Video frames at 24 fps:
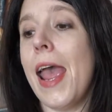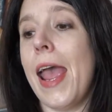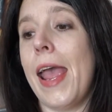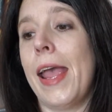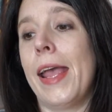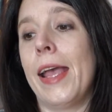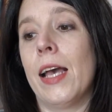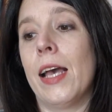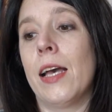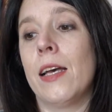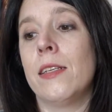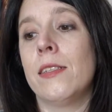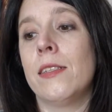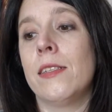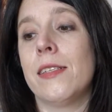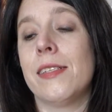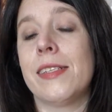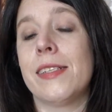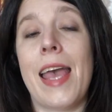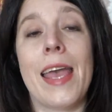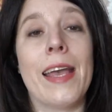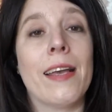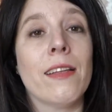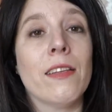and
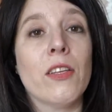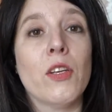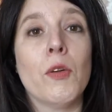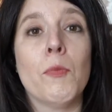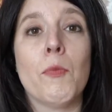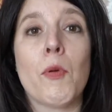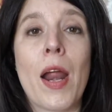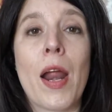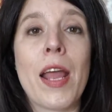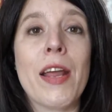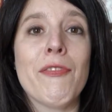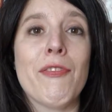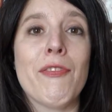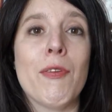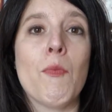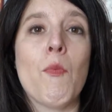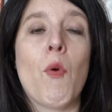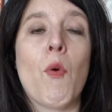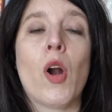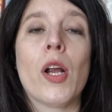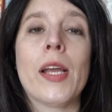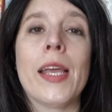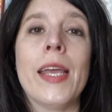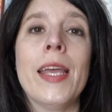take a little break
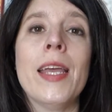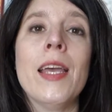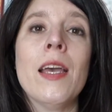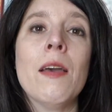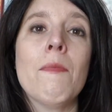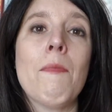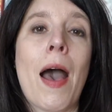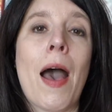from working.